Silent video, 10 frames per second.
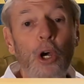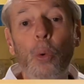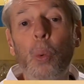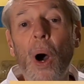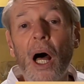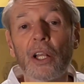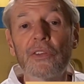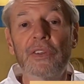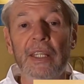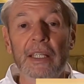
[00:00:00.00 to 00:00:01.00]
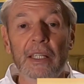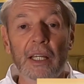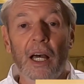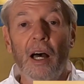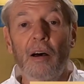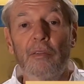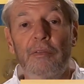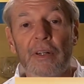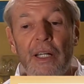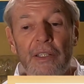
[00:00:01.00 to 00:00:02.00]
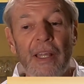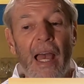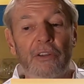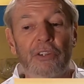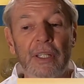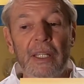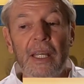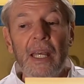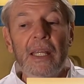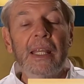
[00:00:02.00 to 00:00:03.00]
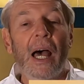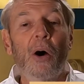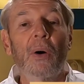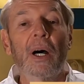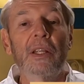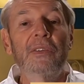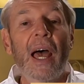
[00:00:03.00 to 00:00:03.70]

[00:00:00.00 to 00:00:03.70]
the quality of uh, dashi. Now uh,